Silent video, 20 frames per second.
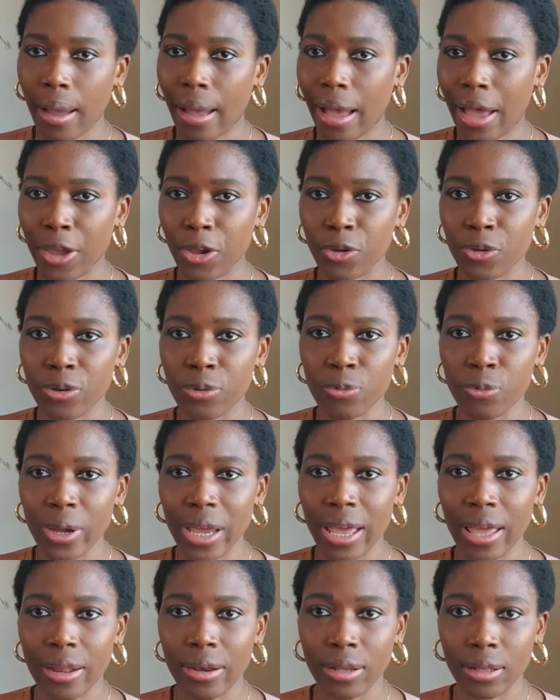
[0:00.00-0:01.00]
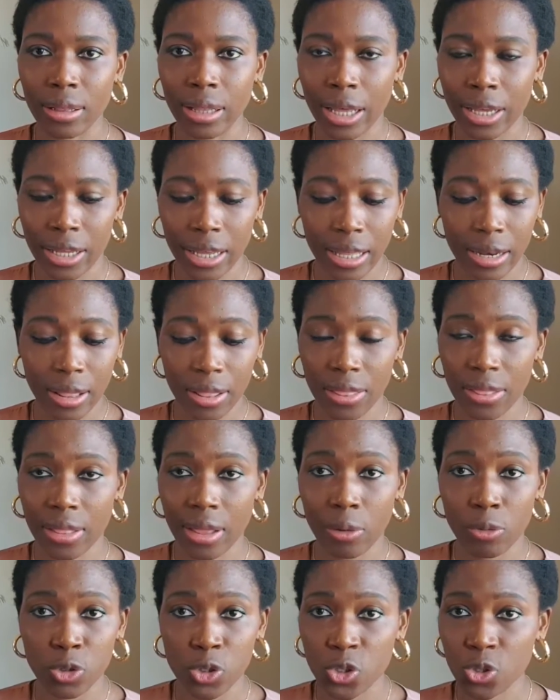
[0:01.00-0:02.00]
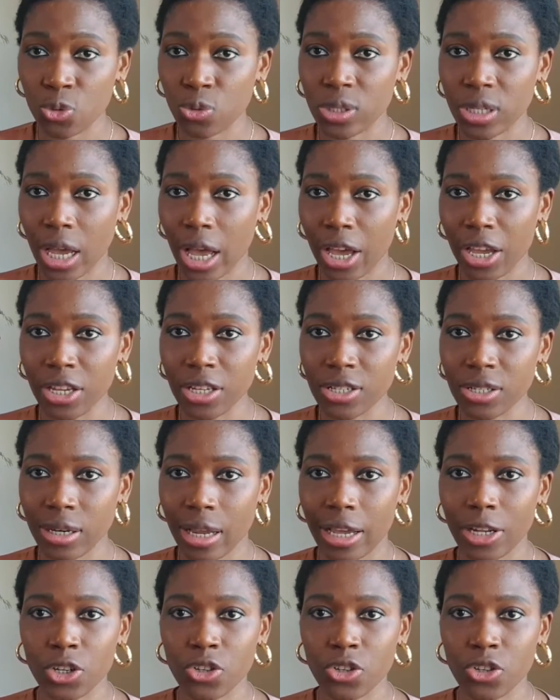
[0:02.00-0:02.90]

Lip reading: I couldn't wear anything that was too tight.